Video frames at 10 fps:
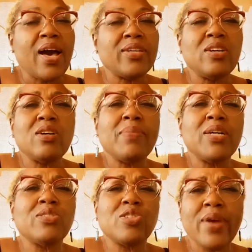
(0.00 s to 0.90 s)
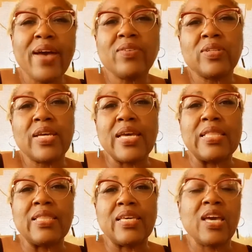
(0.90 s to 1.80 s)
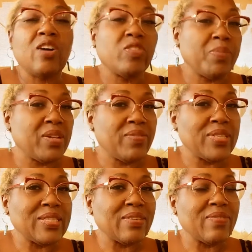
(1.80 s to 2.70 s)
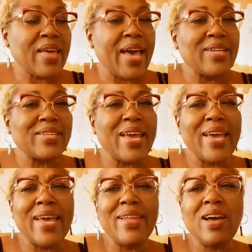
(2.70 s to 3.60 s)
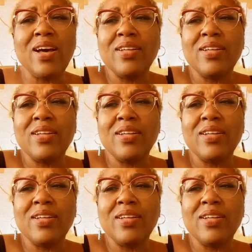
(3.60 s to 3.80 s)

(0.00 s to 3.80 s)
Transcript: I talk about travel and the health benefits of that and